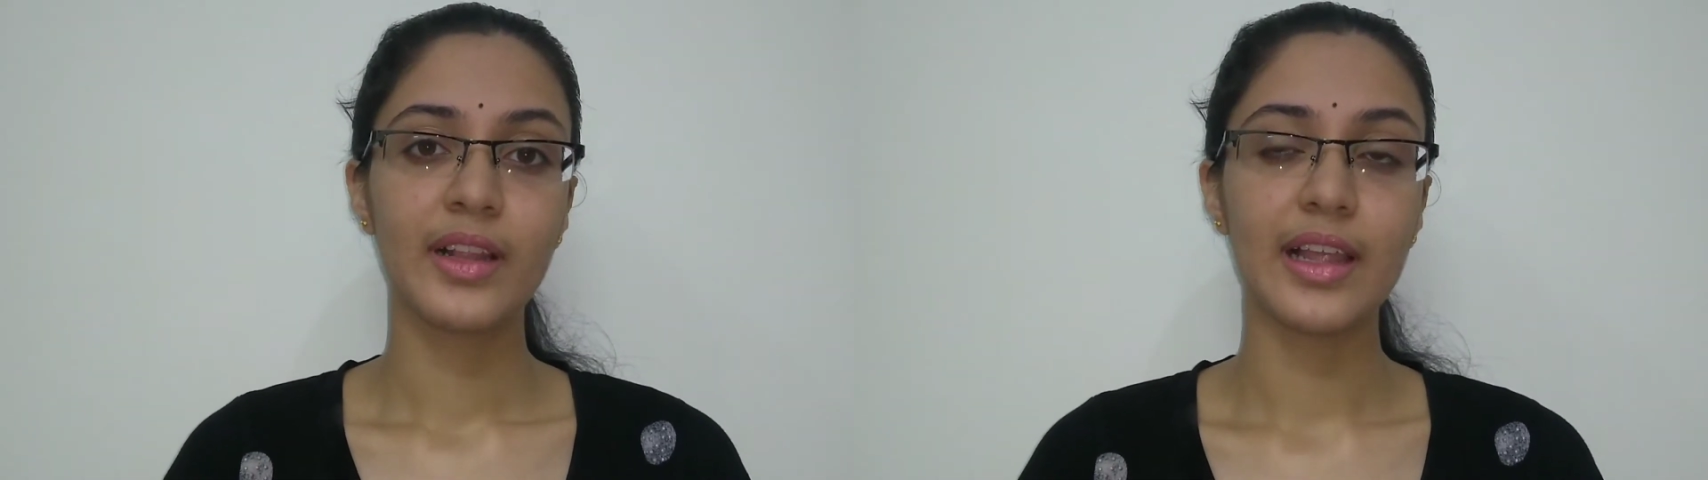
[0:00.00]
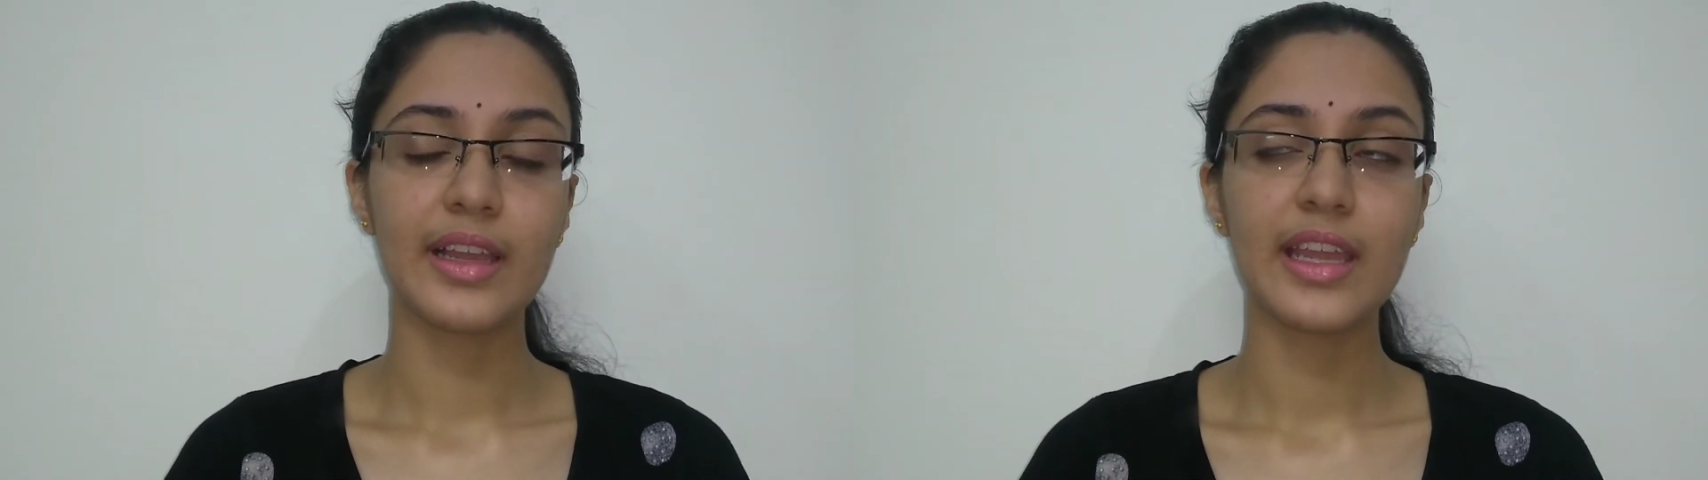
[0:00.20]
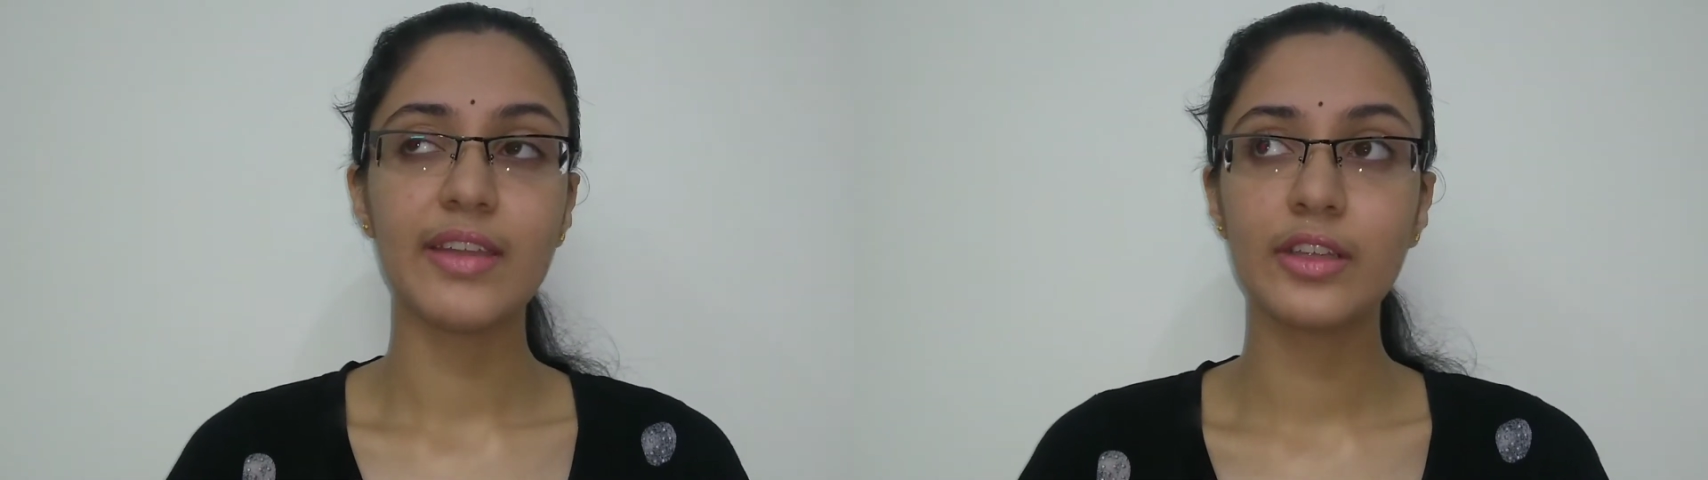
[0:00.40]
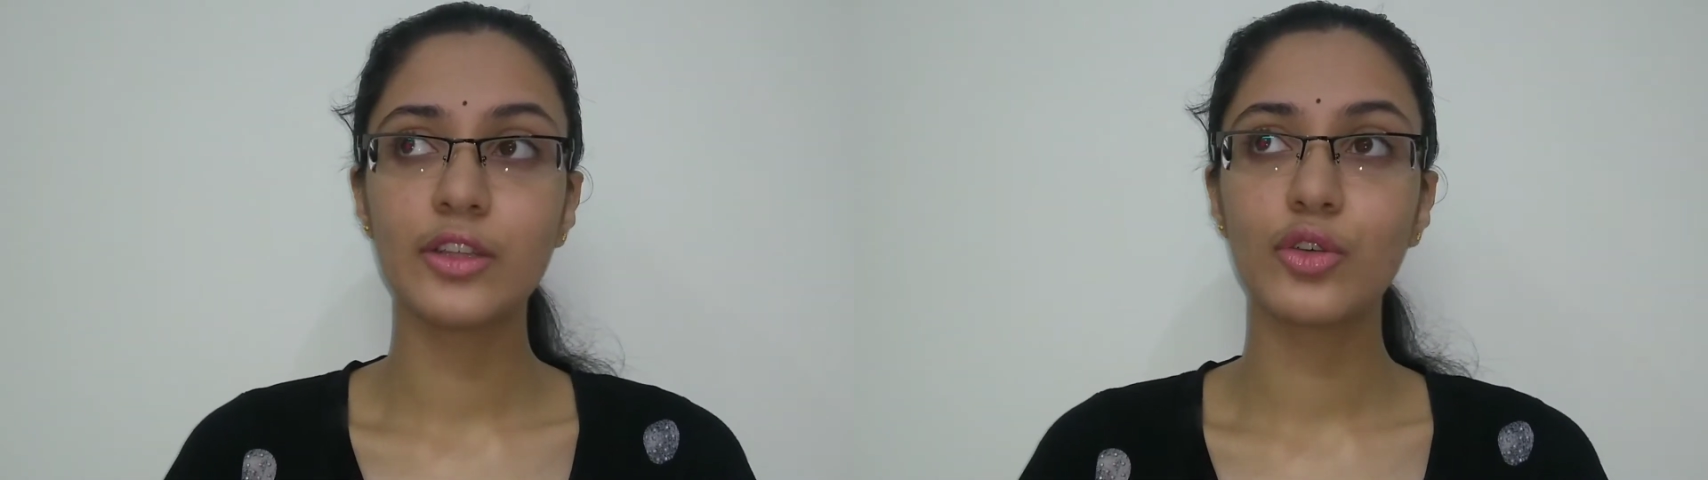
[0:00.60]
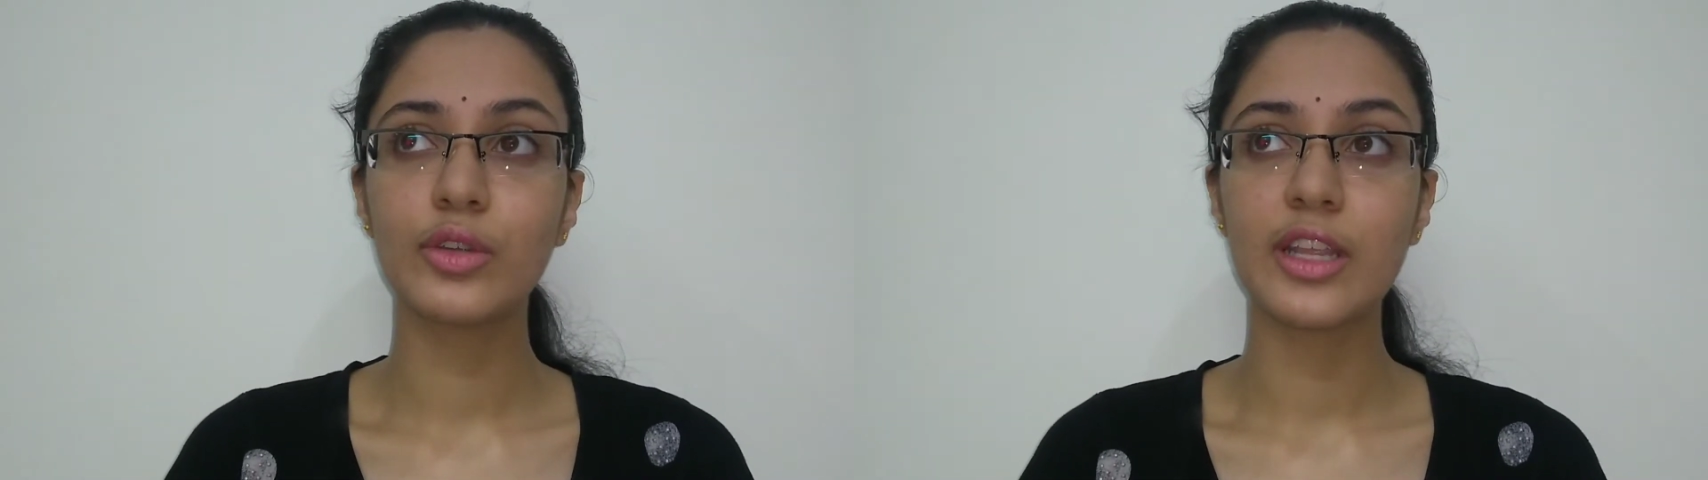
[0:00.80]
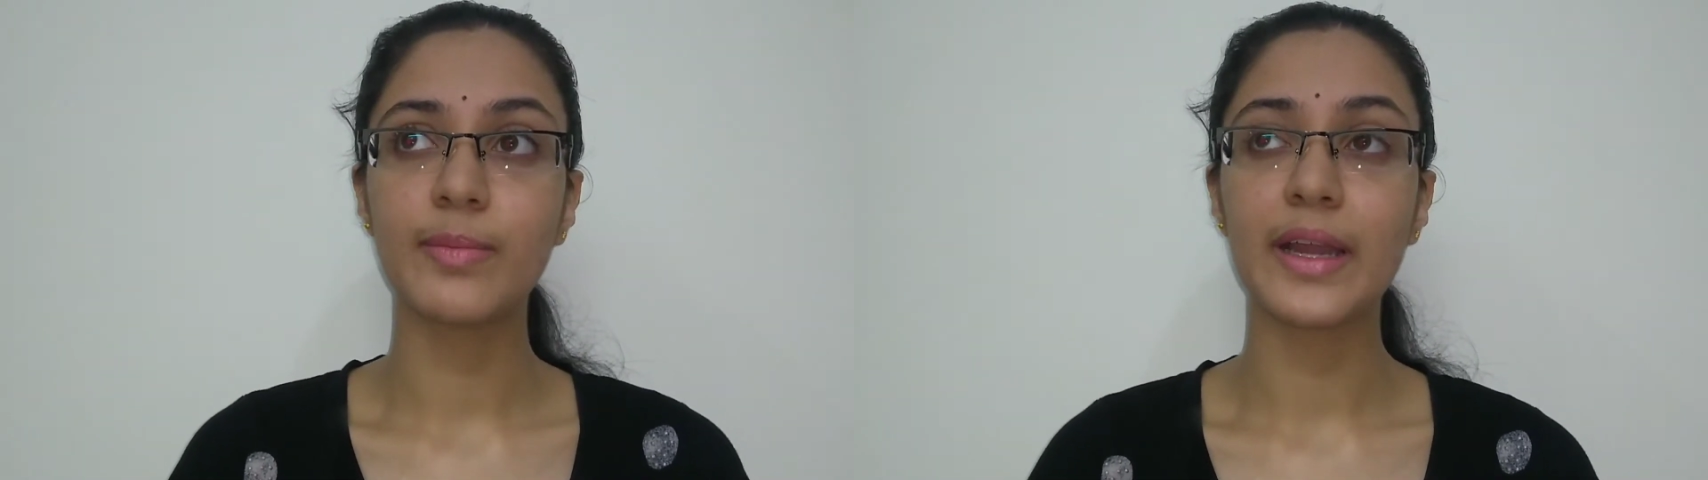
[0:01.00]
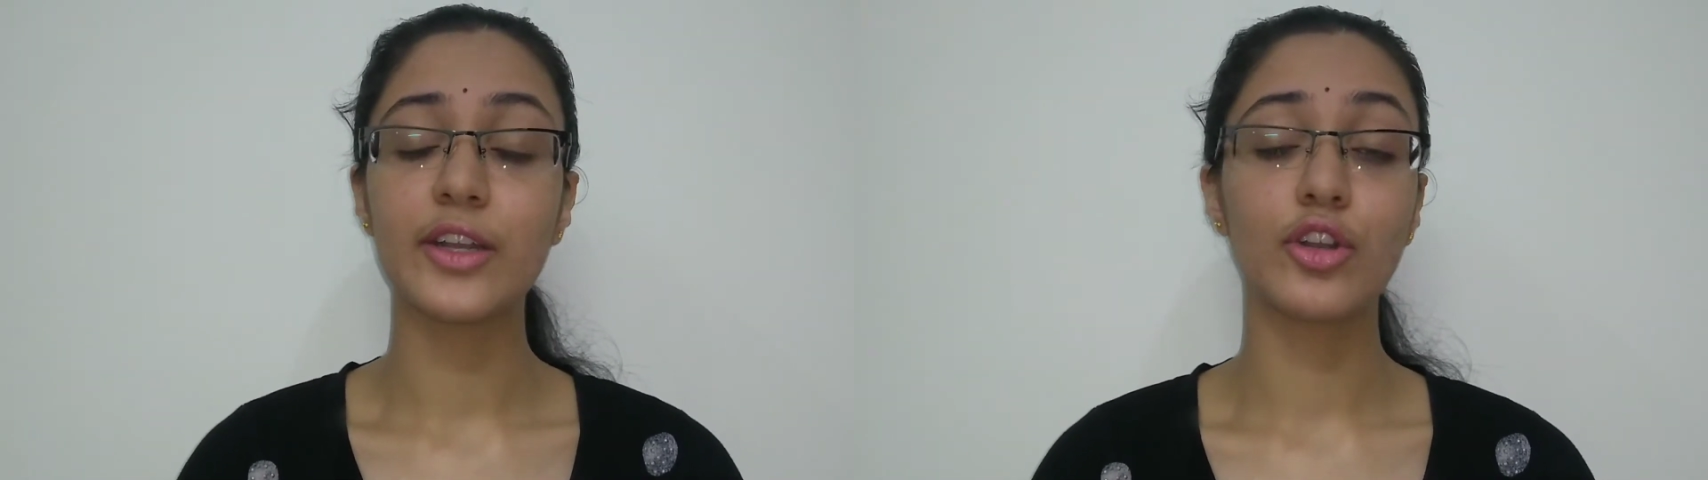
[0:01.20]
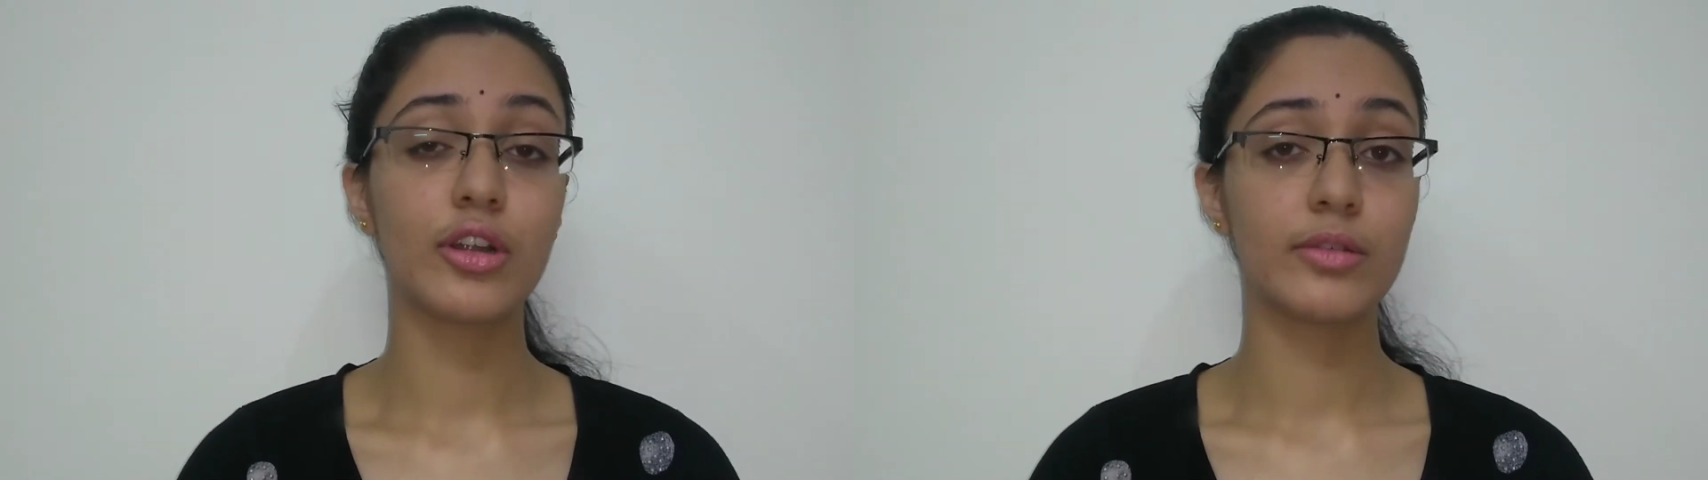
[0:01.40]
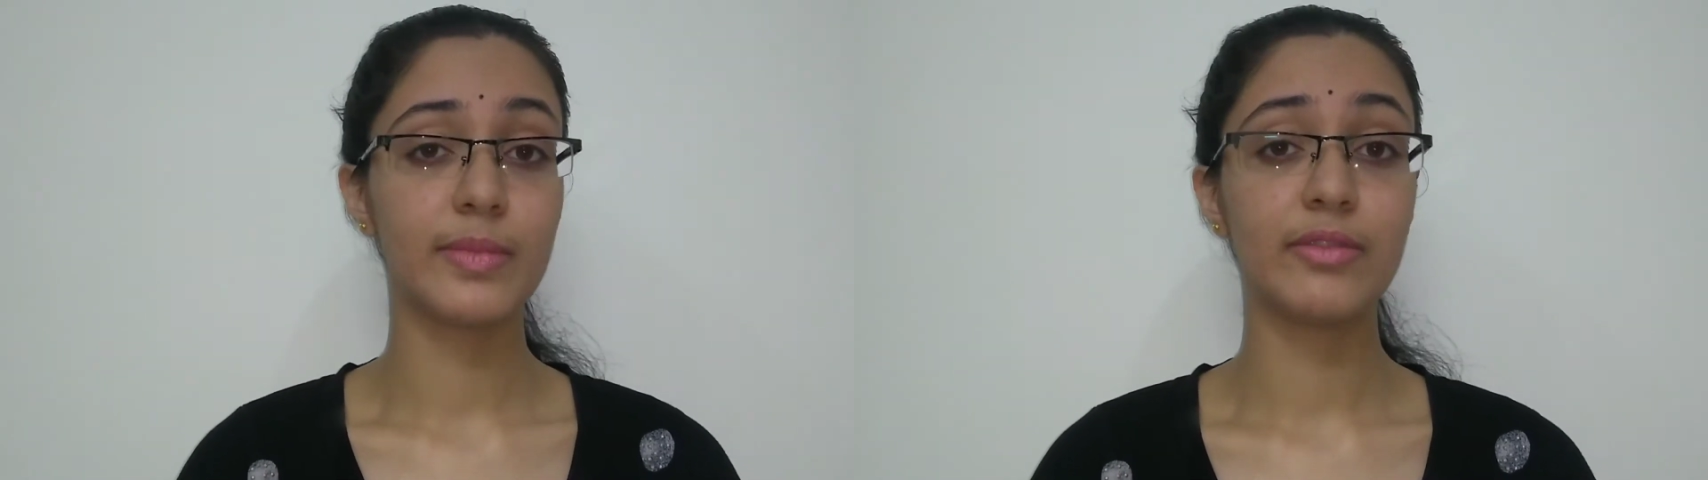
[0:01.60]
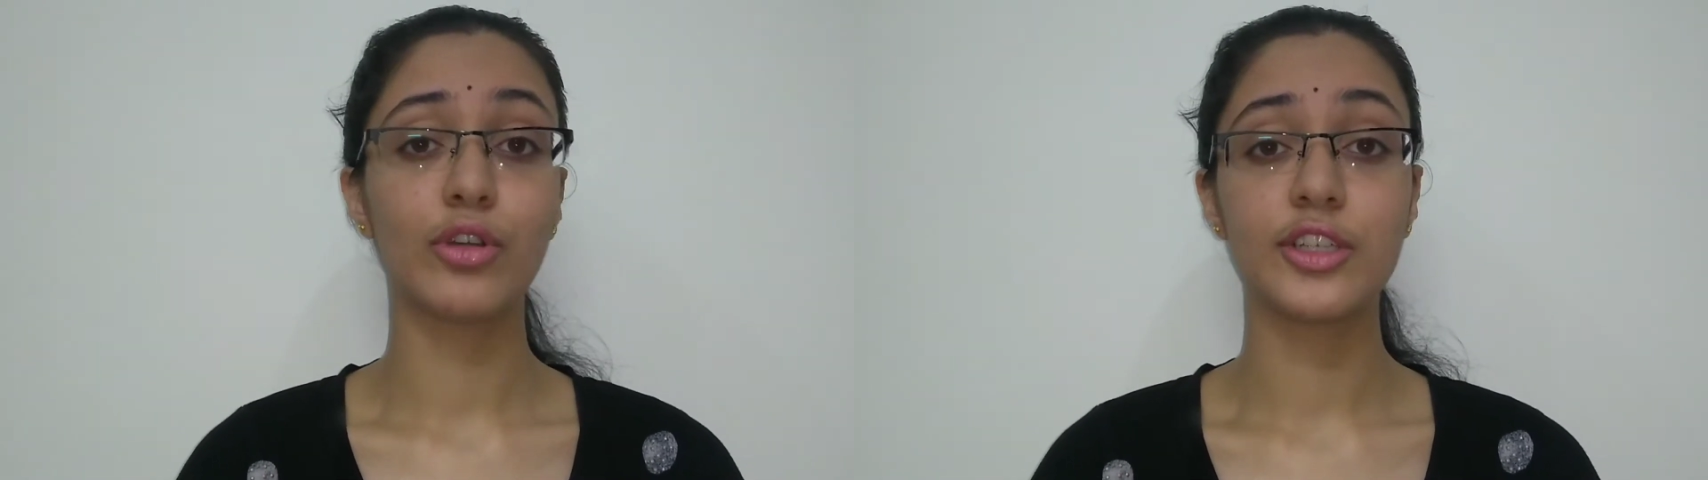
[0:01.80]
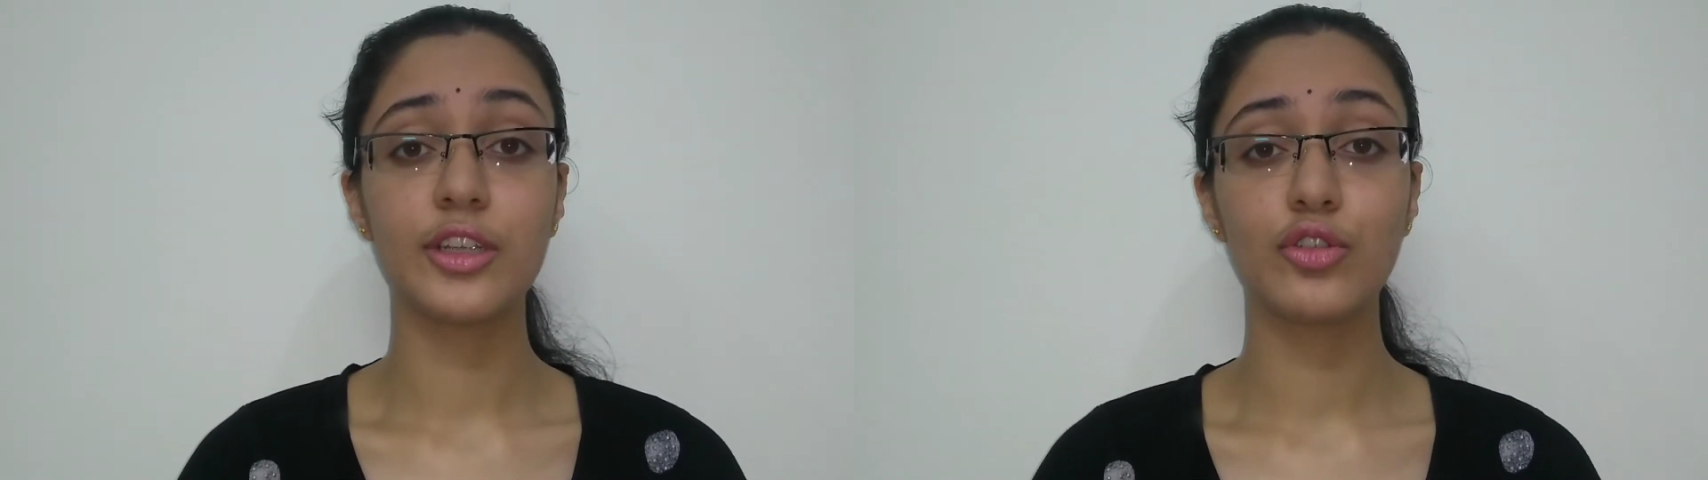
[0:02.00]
Like even though they might not be watching